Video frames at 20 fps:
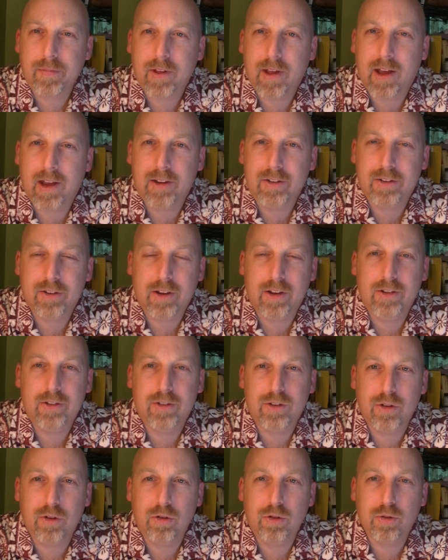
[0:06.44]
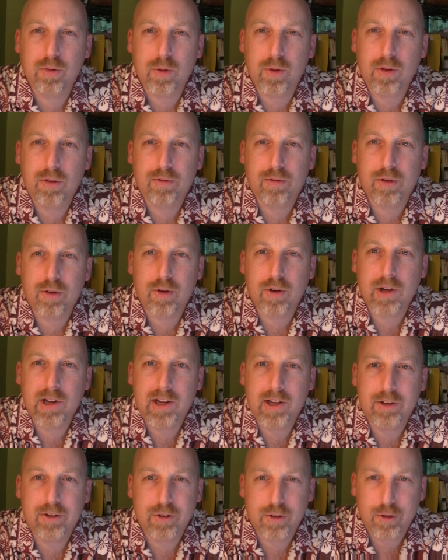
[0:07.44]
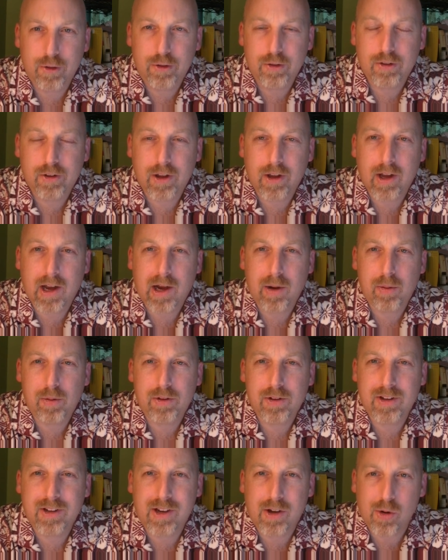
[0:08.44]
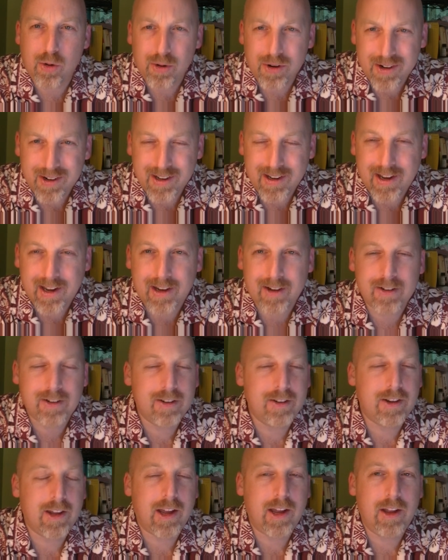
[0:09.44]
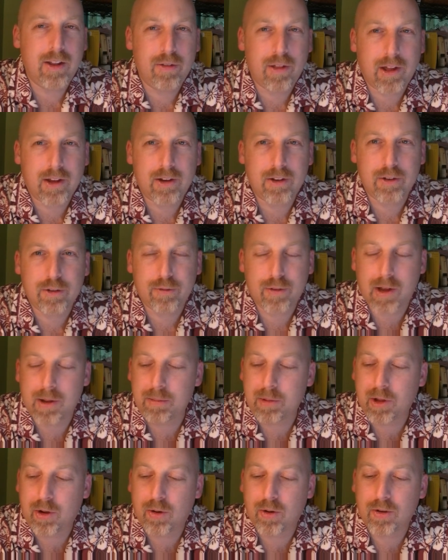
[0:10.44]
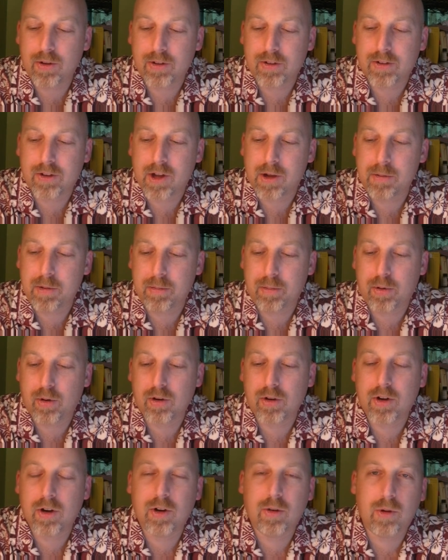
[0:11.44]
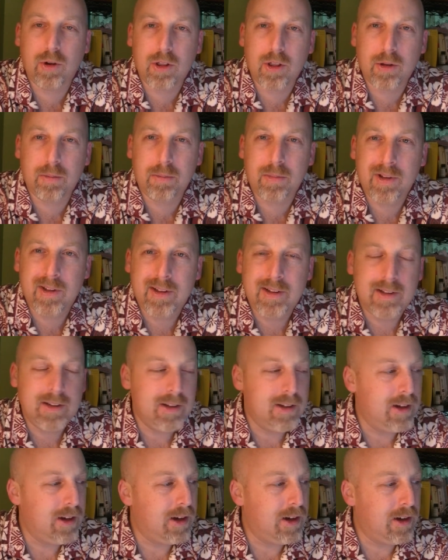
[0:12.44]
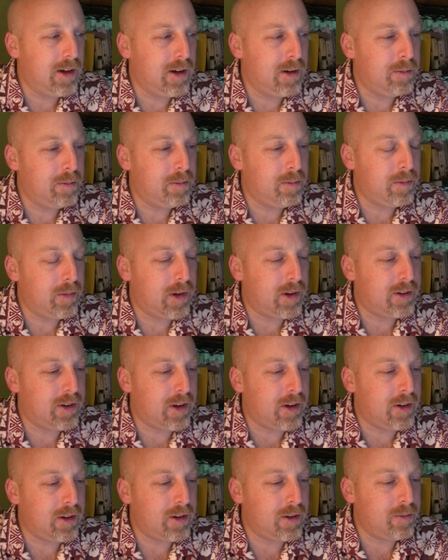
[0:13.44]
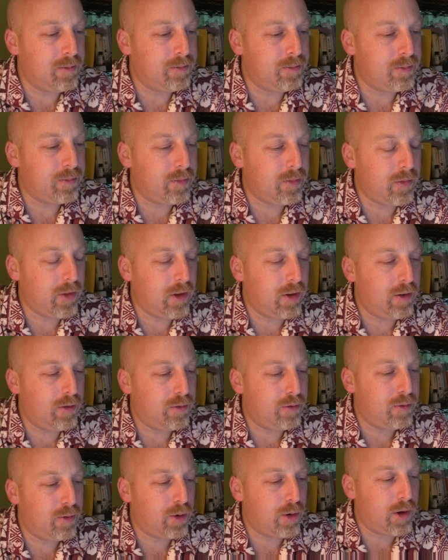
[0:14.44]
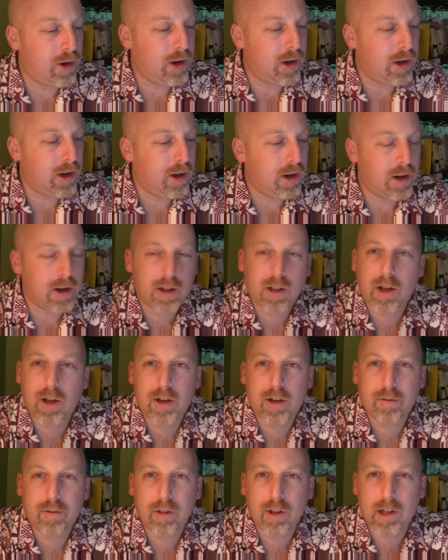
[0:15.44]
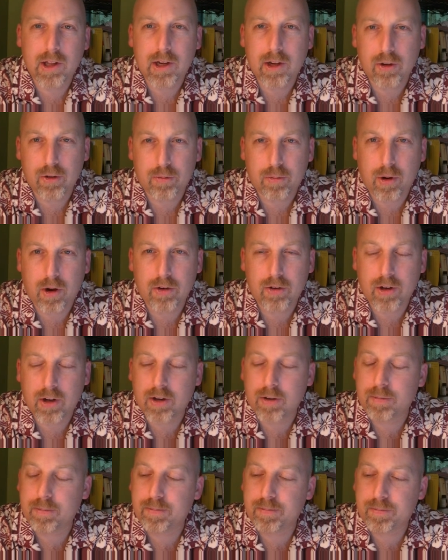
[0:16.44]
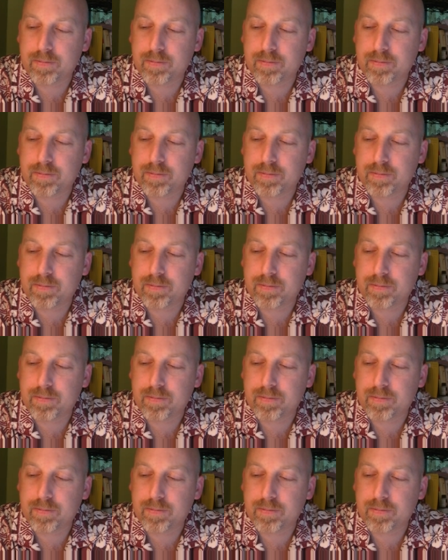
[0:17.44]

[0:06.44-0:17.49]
as is usual for a Tuesday, I was in court again today. That is family court, this time in Port Coquitlam, attending for a client of the Lighthouse Project.